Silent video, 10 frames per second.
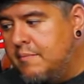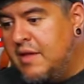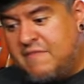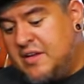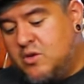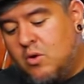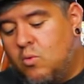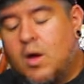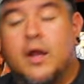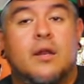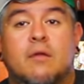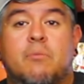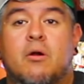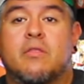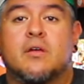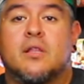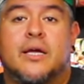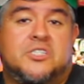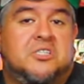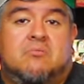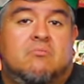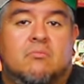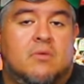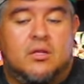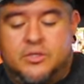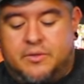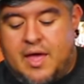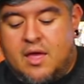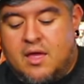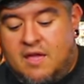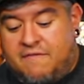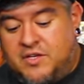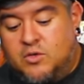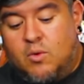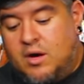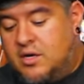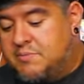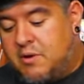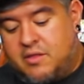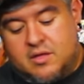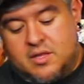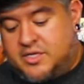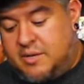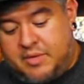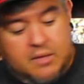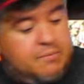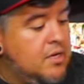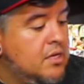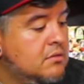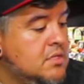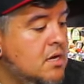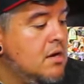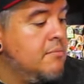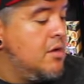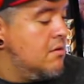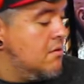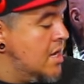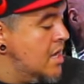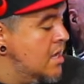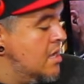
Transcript: If I don't want it part of the collection, I'll do that. If I do want it as part of the collection, I'm keeping it. Sorry, Bo.